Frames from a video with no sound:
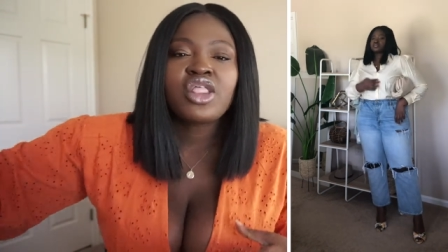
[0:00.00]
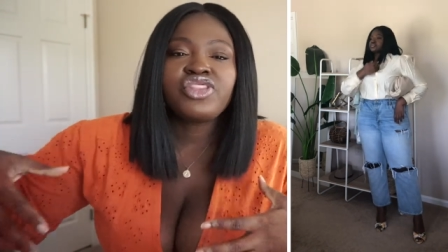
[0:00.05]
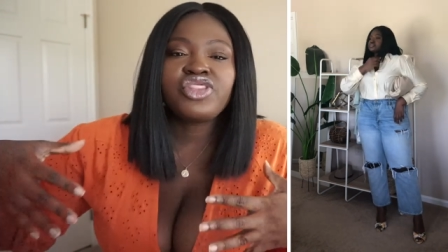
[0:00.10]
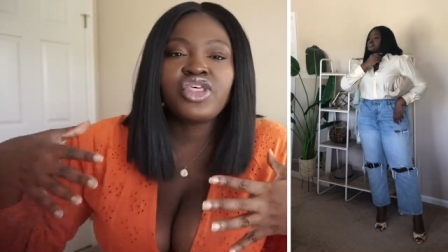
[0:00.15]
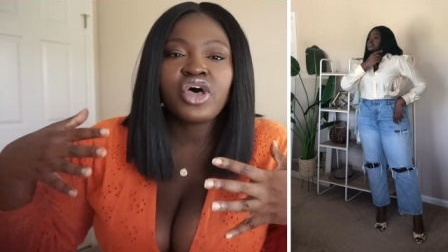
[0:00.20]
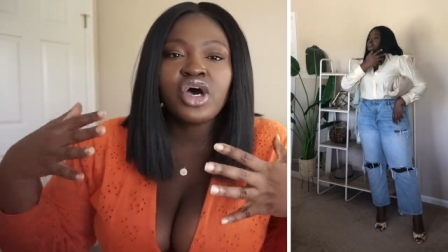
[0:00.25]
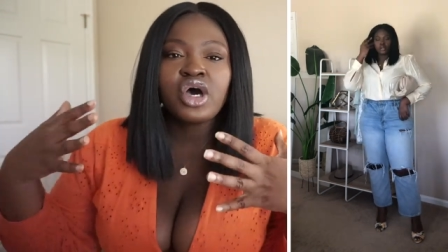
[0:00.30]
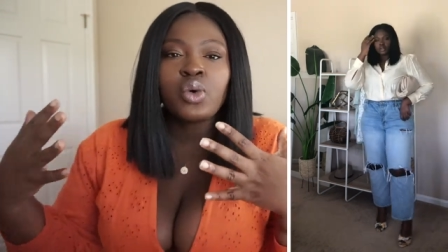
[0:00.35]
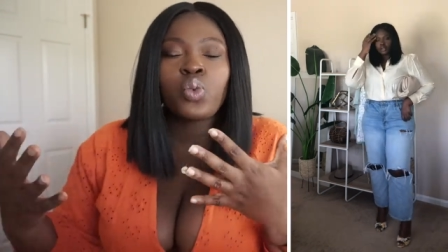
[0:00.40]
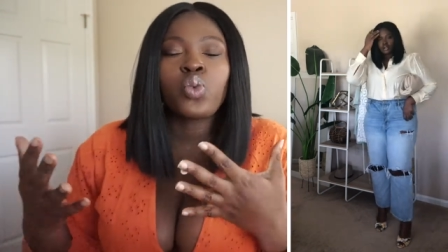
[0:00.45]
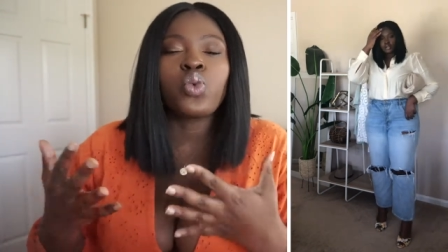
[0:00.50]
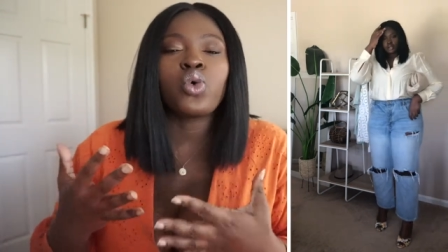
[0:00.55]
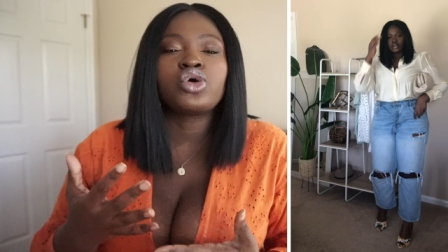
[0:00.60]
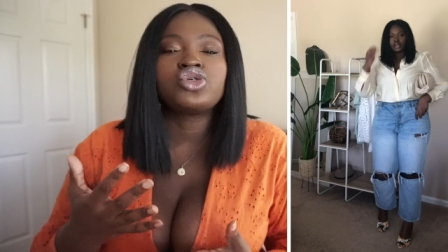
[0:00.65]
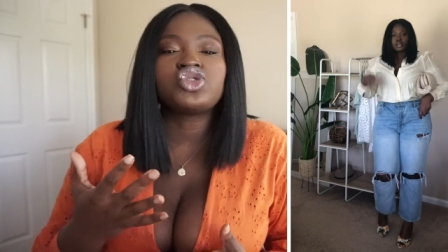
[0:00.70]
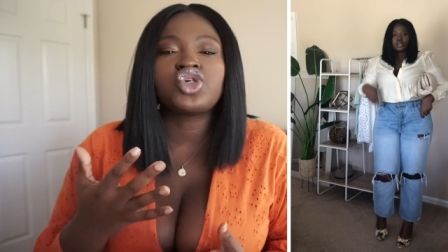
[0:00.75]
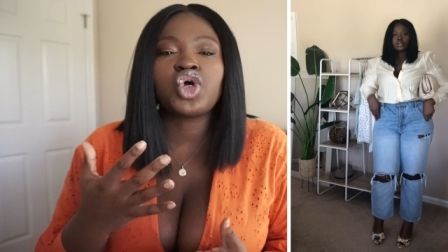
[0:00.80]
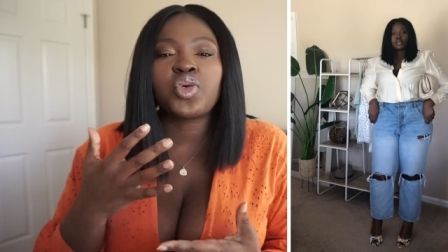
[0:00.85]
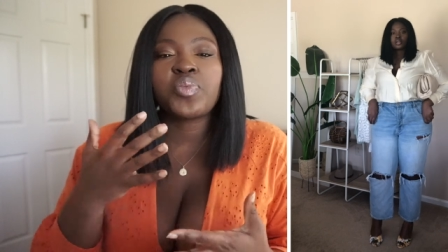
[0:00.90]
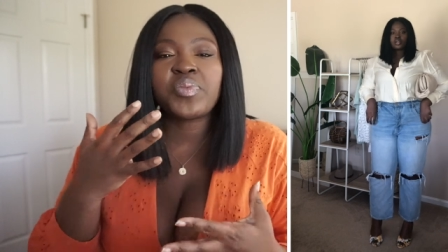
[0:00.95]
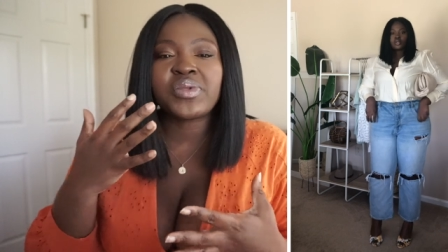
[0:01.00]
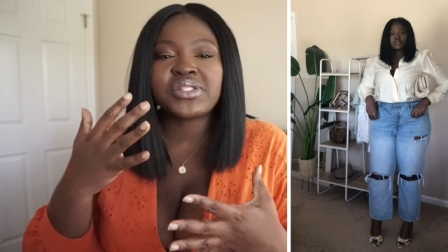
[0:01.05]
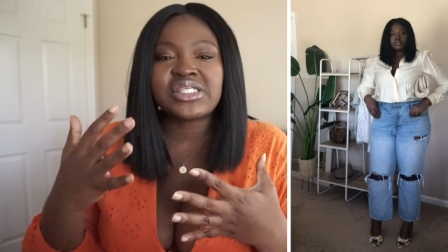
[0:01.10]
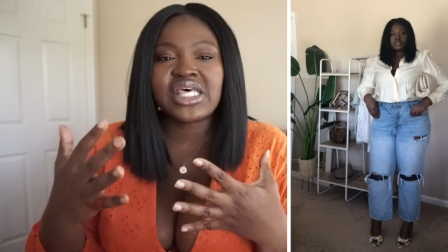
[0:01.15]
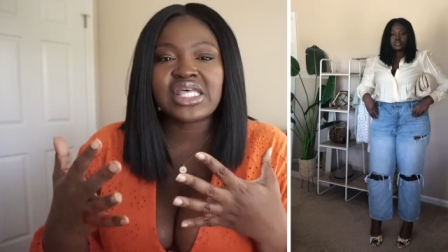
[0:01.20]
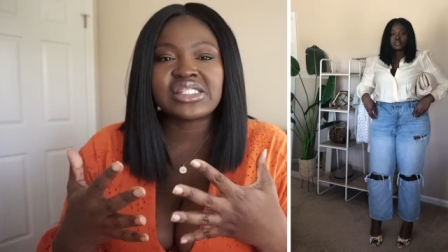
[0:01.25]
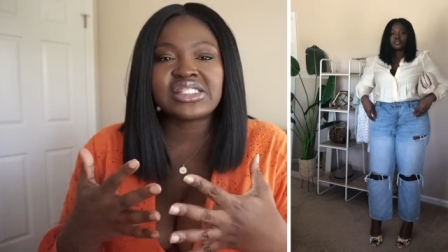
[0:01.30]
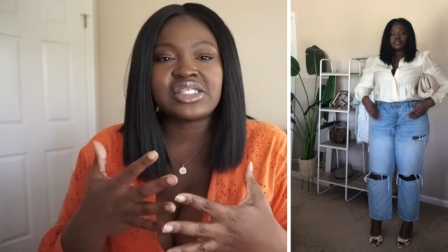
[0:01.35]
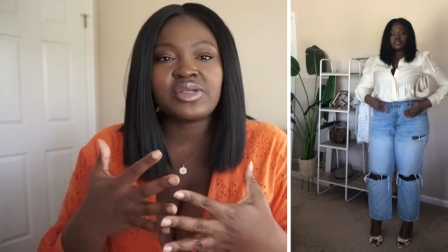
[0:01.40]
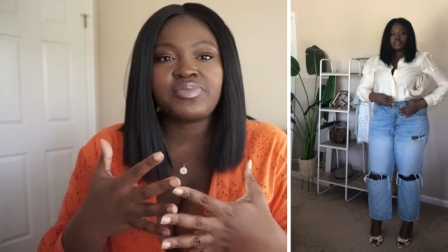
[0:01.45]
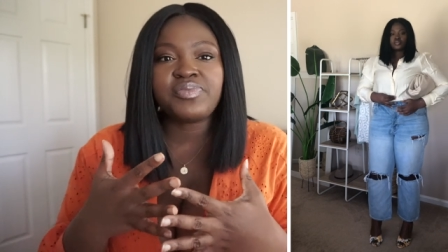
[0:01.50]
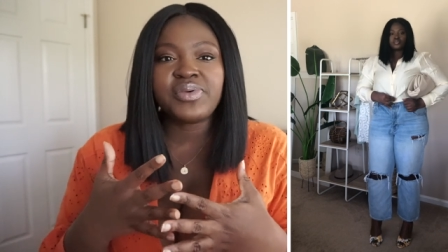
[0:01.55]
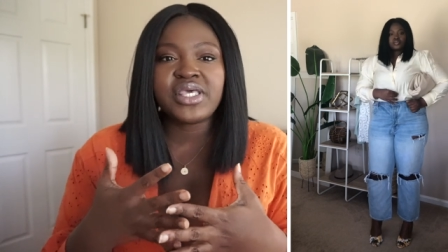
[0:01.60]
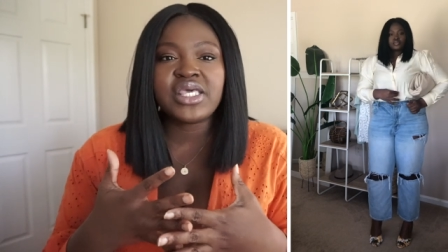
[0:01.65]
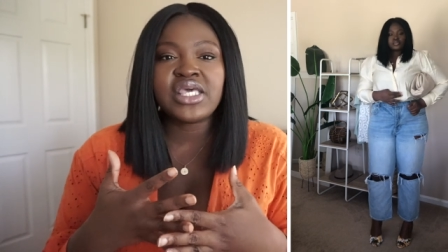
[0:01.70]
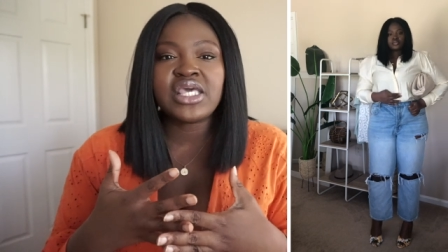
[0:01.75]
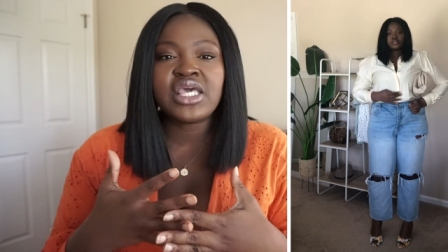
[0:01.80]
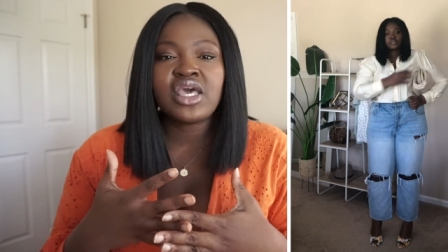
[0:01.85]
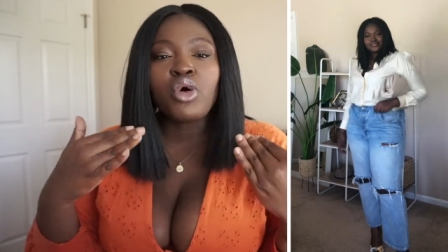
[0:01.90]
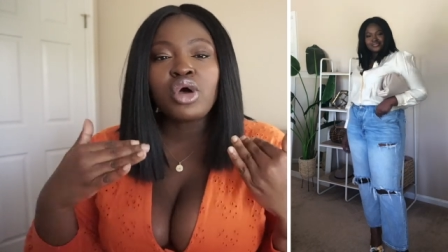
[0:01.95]
the wardrobe tends to
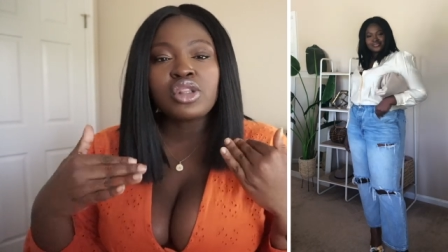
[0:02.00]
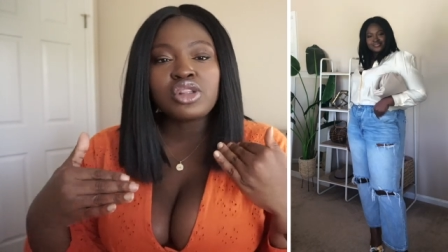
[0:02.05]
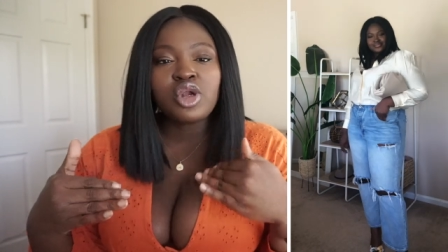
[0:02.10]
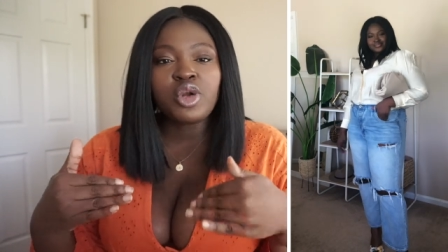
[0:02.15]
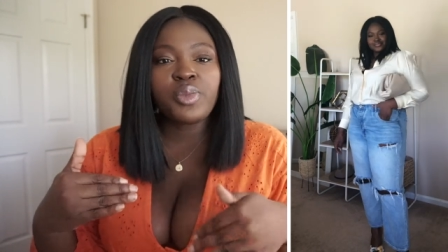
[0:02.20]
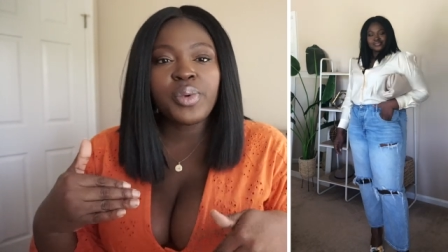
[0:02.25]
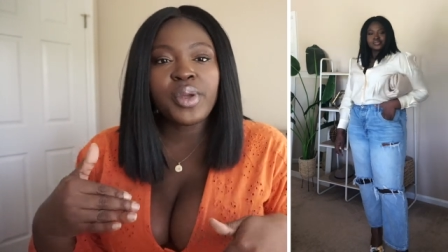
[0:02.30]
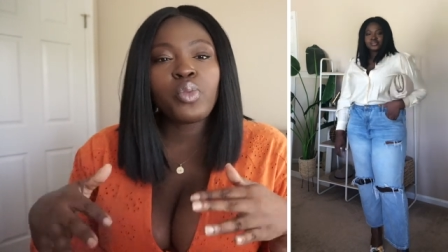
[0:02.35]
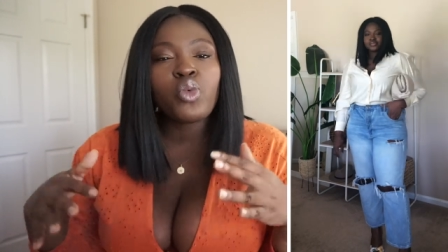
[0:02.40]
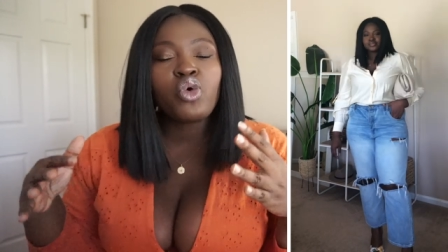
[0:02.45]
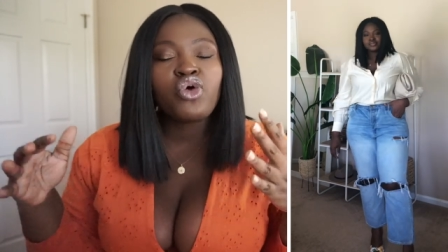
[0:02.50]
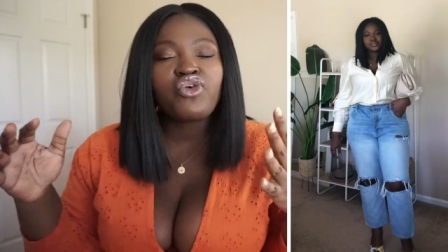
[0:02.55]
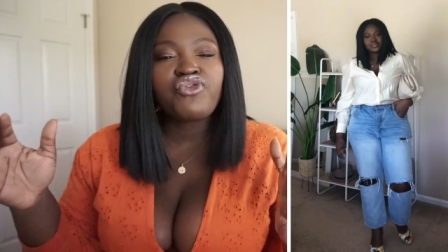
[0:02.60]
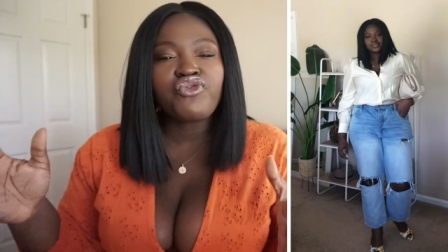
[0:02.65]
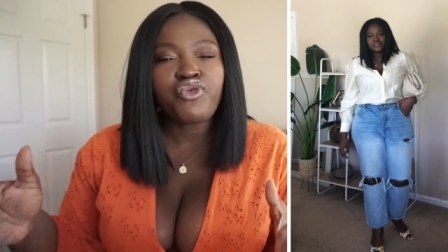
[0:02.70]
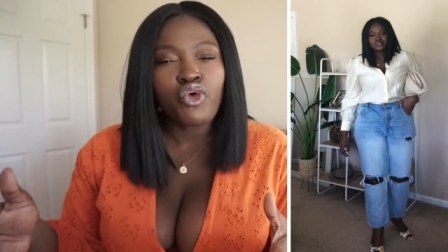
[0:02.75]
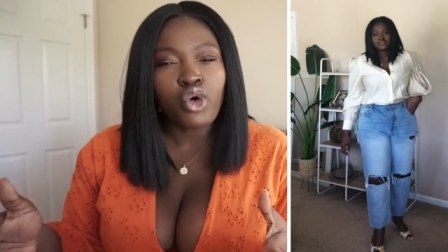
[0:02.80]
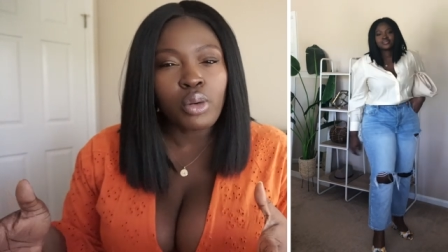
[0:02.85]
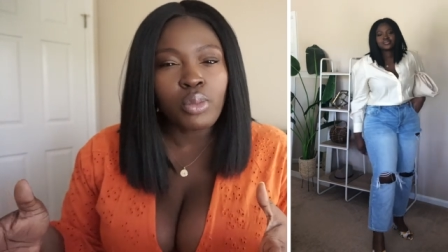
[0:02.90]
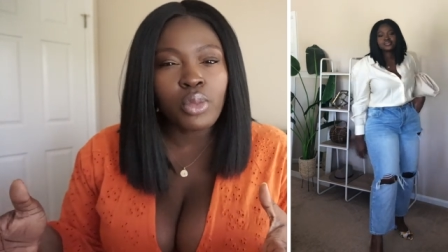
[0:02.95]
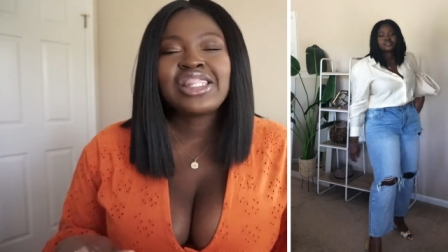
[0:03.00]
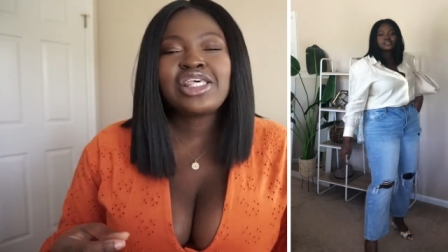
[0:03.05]
be a little bit more formal.